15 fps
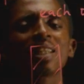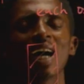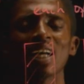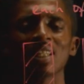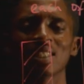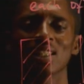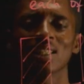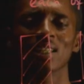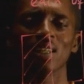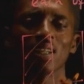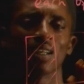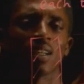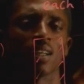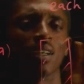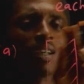that
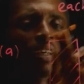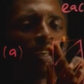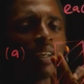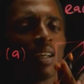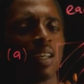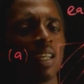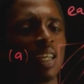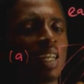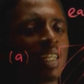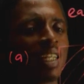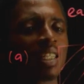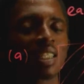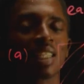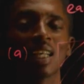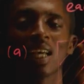it
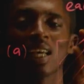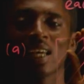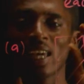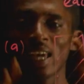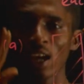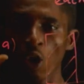is a